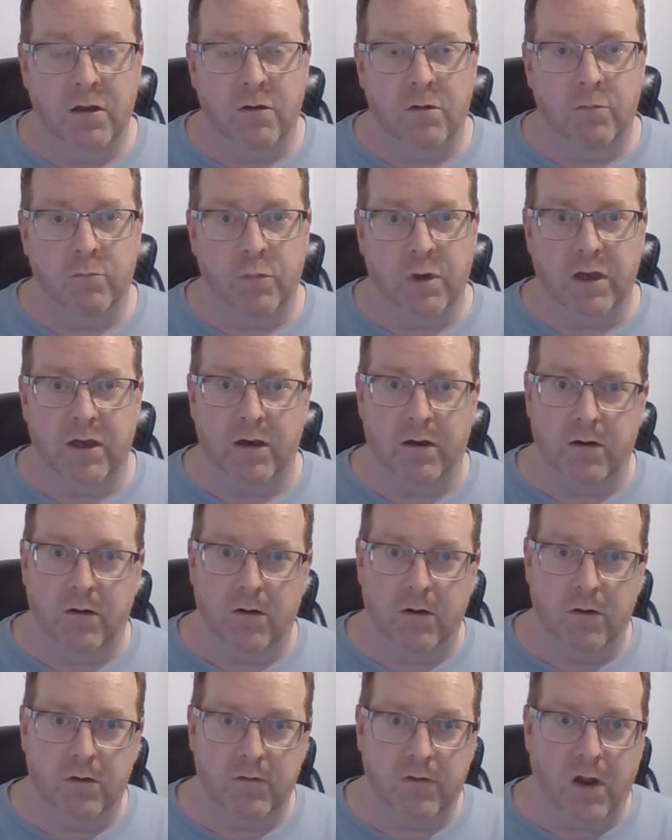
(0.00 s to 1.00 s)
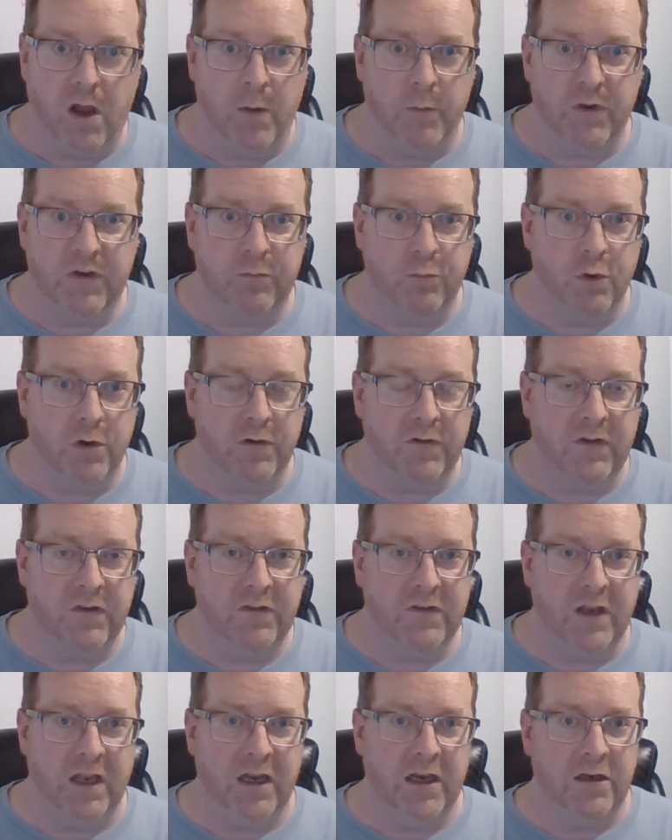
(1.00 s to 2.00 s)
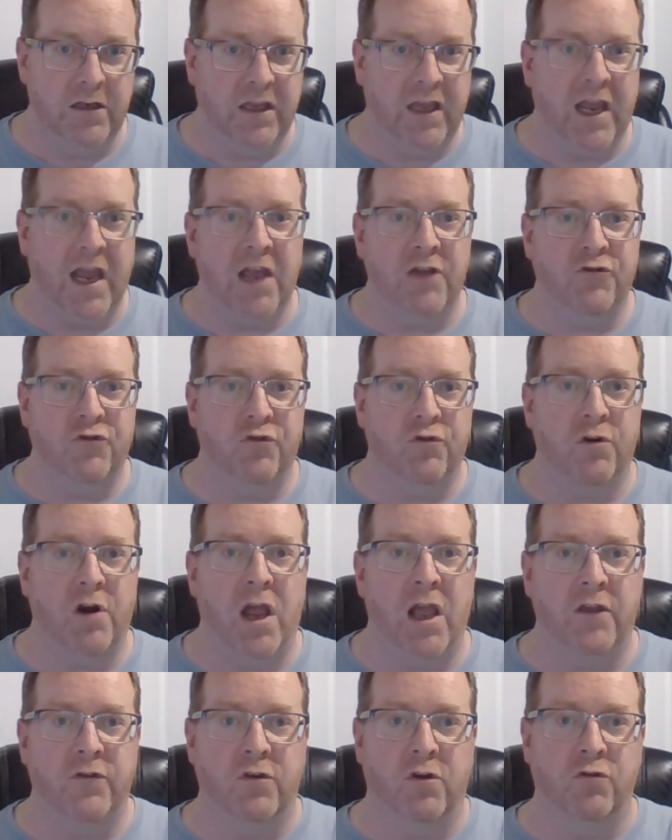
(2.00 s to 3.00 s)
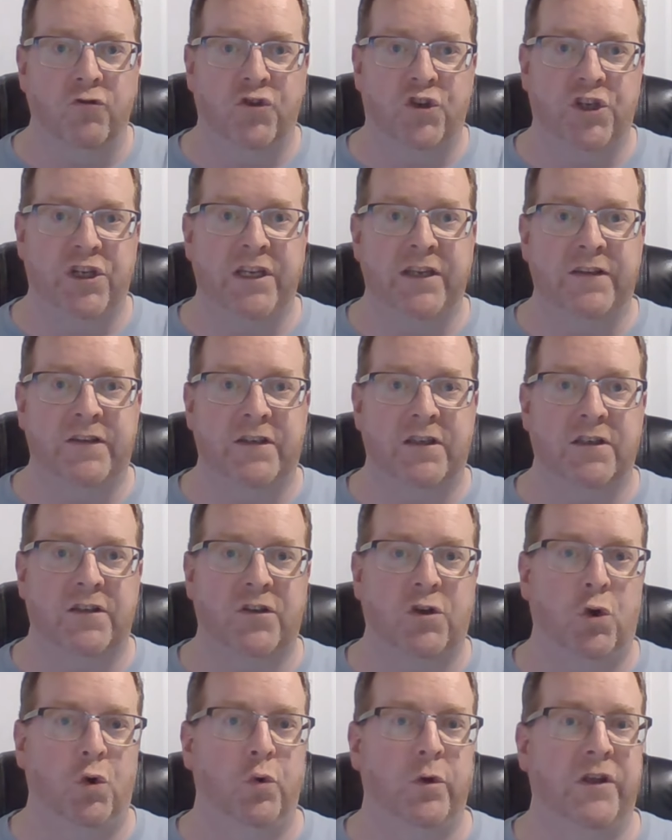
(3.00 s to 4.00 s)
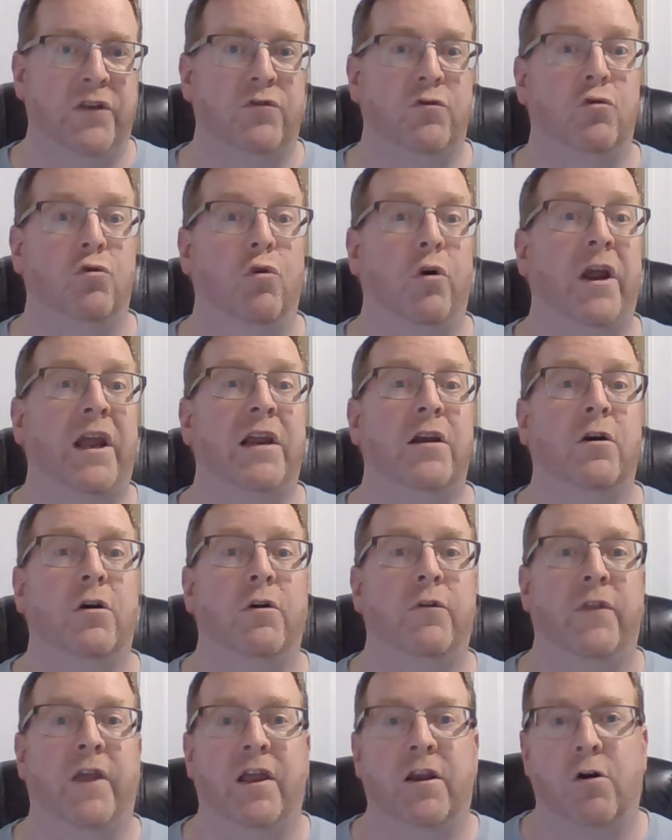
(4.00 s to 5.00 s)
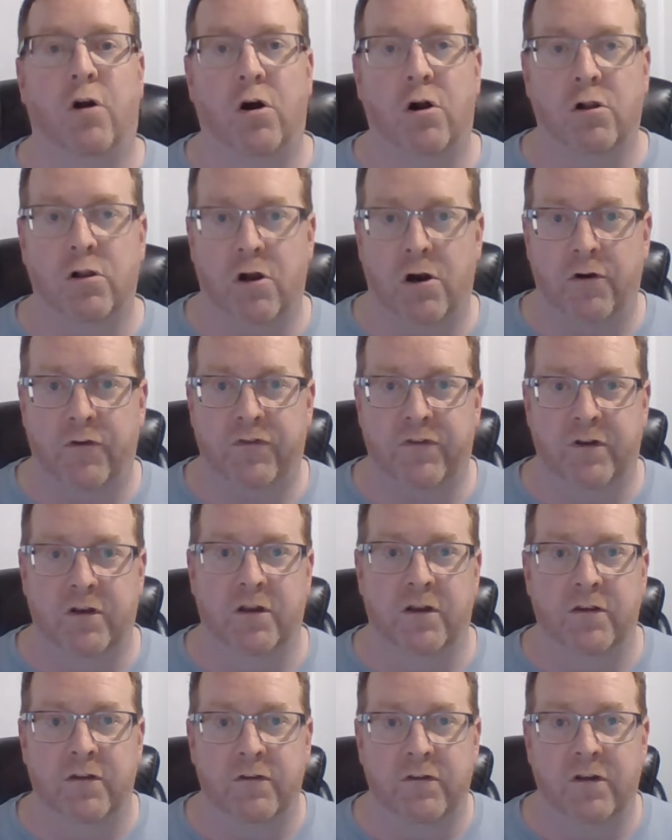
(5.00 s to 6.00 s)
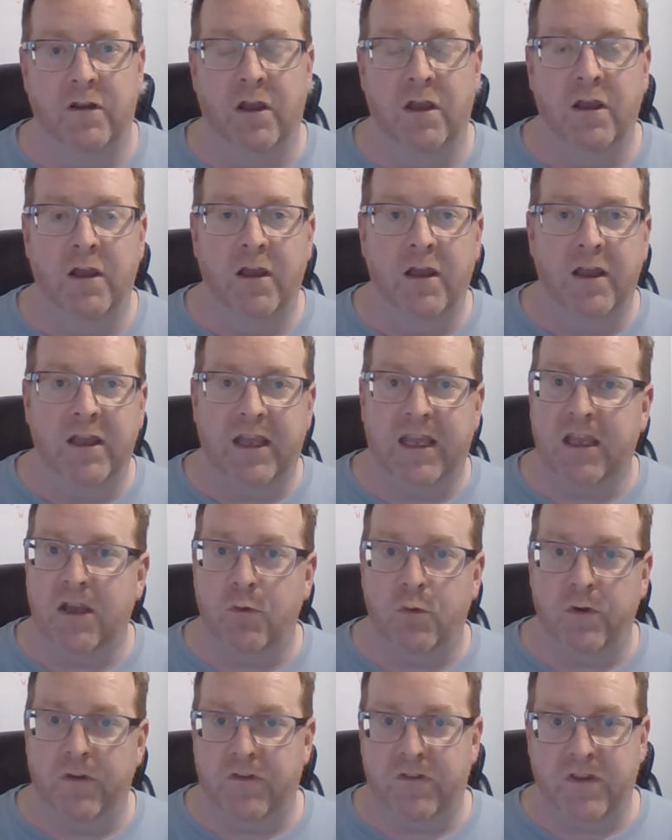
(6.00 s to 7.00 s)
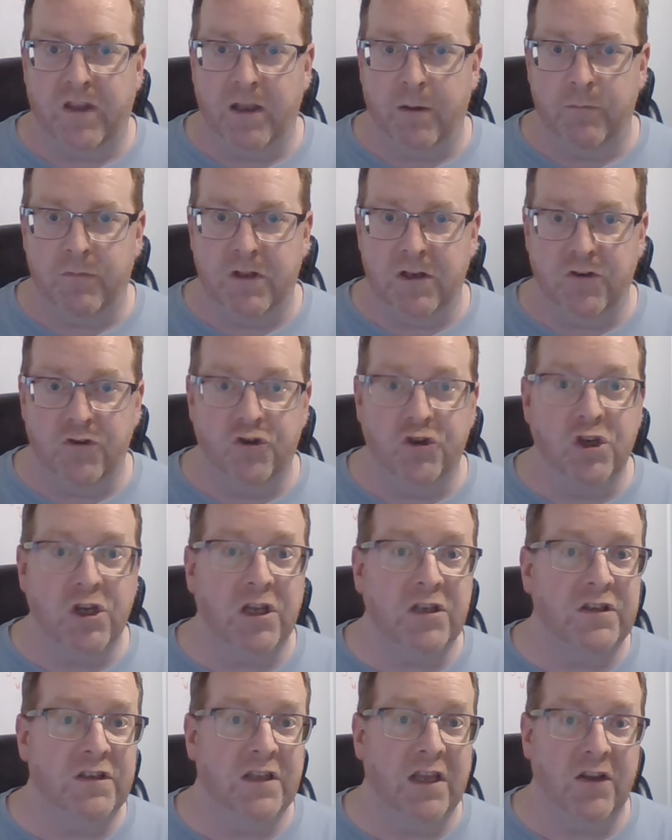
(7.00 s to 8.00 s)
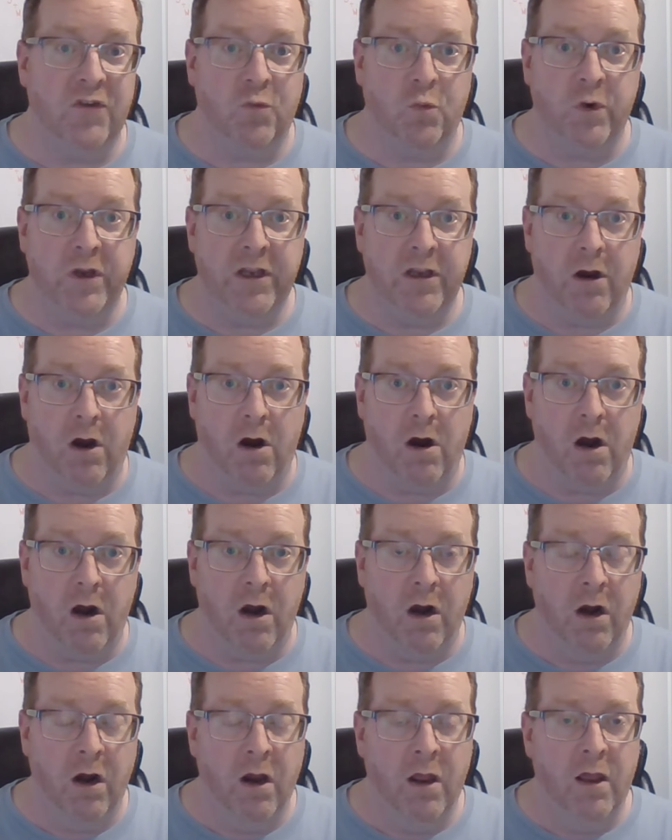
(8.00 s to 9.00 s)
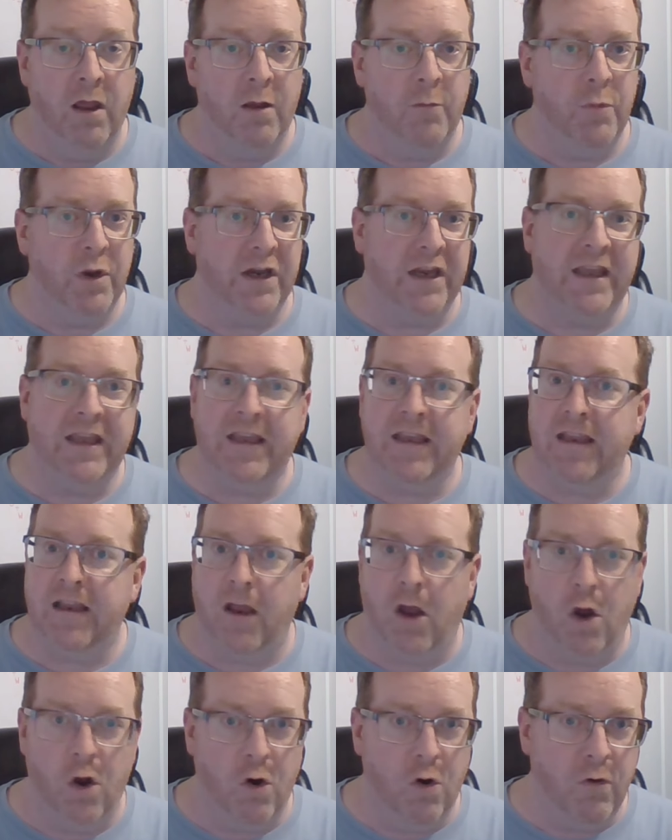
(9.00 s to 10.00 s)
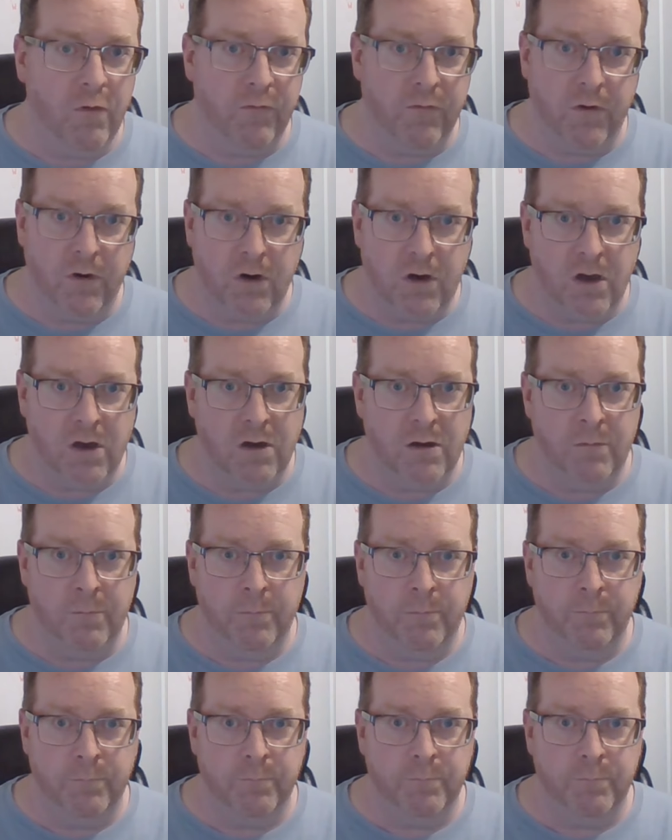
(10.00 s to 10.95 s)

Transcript: But Thomas Brooks is saying, cast your eyes on Jesus, who is greater than all our sins. He was tempted just as we are, but he overcome